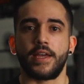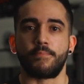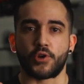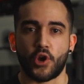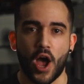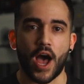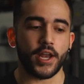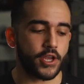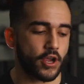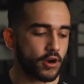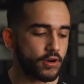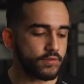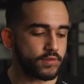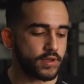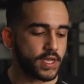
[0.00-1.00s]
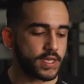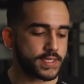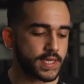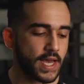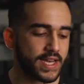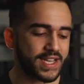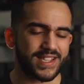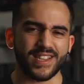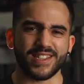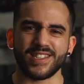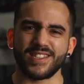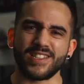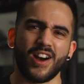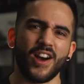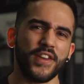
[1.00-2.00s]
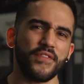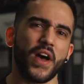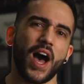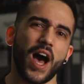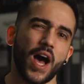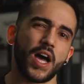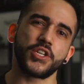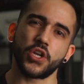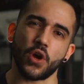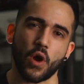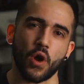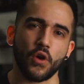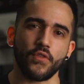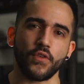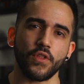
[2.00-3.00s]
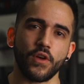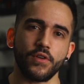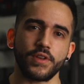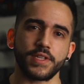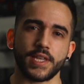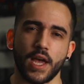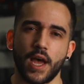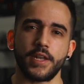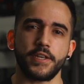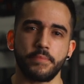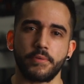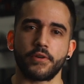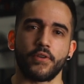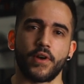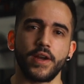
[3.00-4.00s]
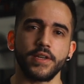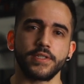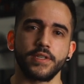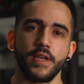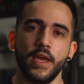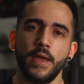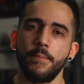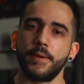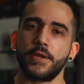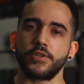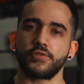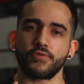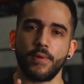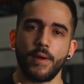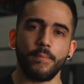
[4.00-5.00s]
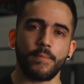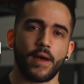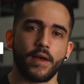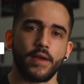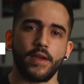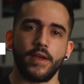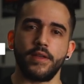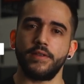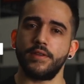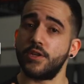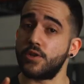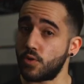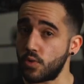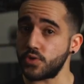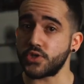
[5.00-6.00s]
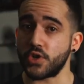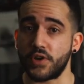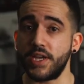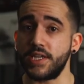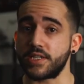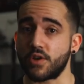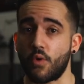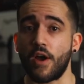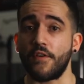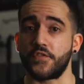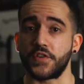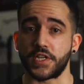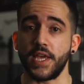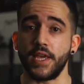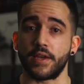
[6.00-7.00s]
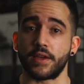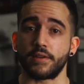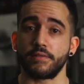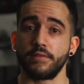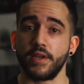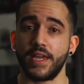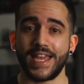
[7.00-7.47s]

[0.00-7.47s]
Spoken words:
cardio is that it's kind of hard to overload, it's hard to progress, because remember, it also is quite fatiguing.